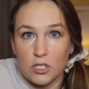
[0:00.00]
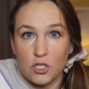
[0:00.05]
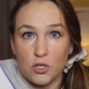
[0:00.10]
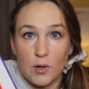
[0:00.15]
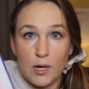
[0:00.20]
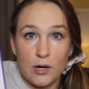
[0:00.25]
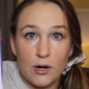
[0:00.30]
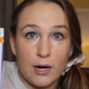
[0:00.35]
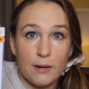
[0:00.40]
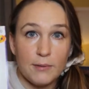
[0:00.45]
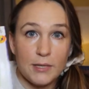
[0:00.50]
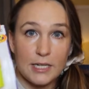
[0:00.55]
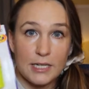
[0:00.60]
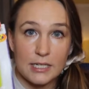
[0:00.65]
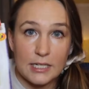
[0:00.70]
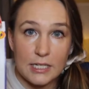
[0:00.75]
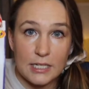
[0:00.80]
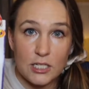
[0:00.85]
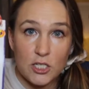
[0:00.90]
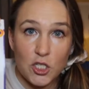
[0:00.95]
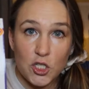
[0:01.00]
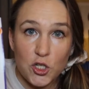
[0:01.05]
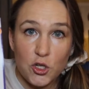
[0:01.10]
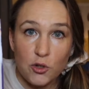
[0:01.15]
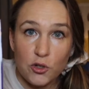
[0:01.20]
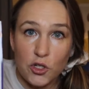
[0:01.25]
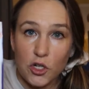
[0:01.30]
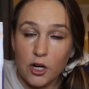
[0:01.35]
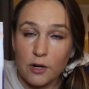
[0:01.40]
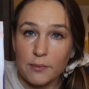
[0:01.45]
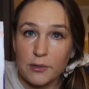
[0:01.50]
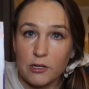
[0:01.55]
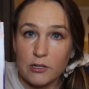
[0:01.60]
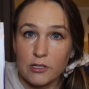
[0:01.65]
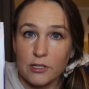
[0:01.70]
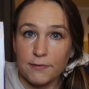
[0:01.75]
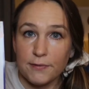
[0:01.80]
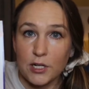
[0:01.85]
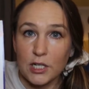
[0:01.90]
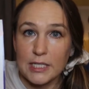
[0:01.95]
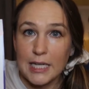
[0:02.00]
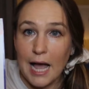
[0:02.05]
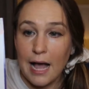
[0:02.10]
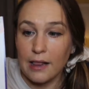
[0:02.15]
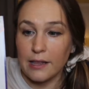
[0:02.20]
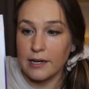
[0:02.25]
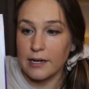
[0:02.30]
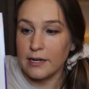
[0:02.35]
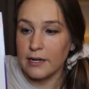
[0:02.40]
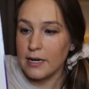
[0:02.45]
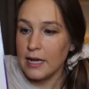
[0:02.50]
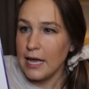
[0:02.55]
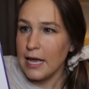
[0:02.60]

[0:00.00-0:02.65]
So I grabbed this. It's 2 sharpeners for $1,